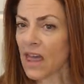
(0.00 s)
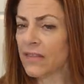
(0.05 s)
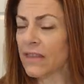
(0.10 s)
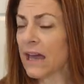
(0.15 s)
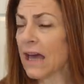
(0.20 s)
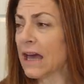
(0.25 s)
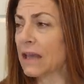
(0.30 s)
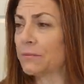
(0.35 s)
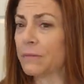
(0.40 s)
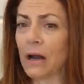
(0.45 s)

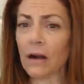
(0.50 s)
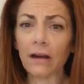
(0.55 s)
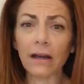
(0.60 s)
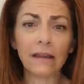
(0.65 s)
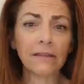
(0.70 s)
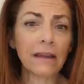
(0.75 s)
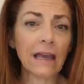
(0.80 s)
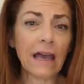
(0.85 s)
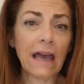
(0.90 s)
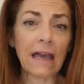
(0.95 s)
They had
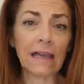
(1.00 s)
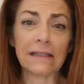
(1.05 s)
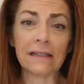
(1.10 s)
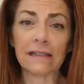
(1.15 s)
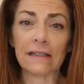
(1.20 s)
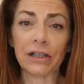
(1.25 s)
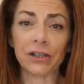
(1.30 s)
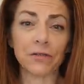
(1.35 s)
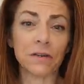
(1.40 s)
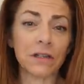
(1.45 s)
berry and they had
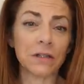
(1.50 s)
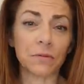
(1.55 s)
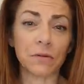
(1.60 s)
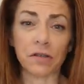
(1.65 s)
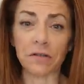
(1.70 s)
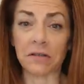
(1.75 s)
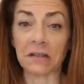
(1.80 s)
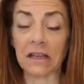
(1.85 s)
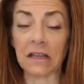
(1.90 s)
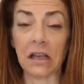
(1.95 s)
citrus,
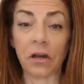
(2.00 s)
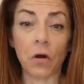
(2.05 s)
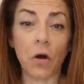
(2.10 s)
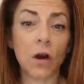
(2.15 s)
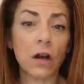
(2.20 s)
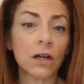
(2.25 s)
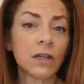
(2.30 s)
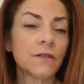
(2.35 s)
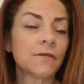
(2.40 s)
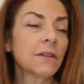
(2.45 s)
which is like an
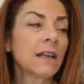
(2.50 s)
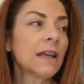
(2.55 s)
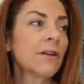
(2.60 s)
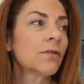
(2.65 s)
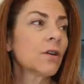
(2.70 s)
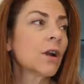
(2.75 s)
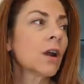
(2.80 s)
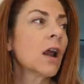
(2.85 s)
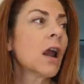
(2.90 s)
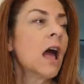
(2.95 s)
orange
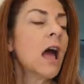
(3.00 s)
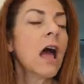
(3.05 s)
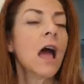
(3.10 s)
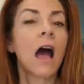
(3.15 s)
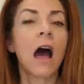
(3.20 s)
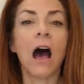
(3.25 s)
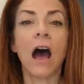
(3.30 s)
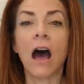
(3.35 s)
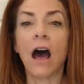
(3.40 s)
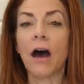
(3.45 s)
flavor.
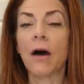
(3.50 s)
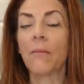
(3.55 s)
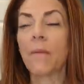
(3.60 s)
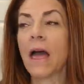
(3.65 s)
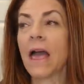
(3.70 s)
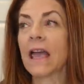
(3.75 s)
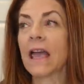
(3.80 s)
Um,